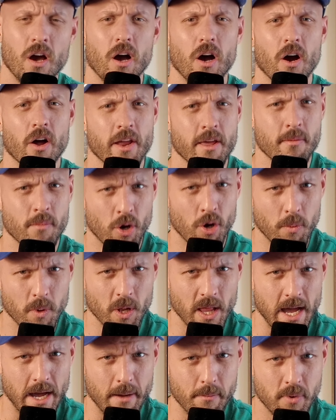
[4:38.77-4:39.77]
on a mobile
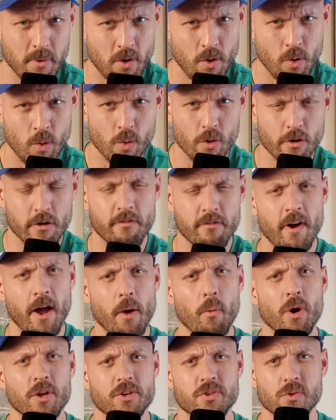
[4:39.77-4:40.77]
app, or if I
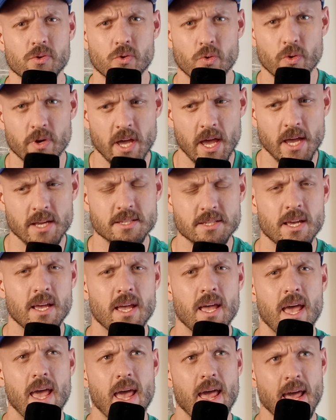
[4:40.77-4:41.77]
want to create
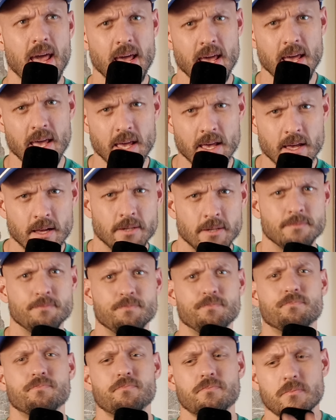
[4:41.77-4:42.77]
a
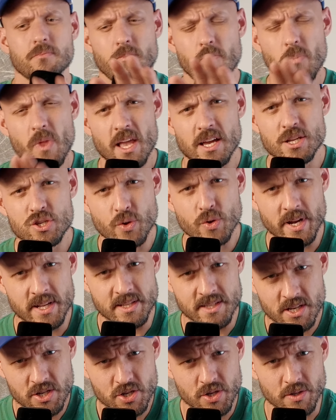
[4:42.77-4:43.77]

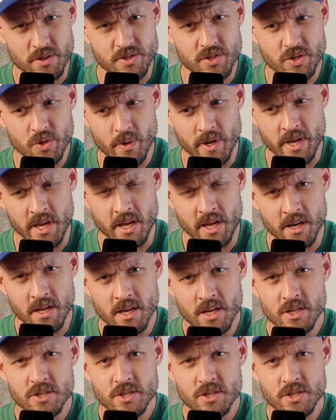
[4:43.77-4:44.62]
transitional screen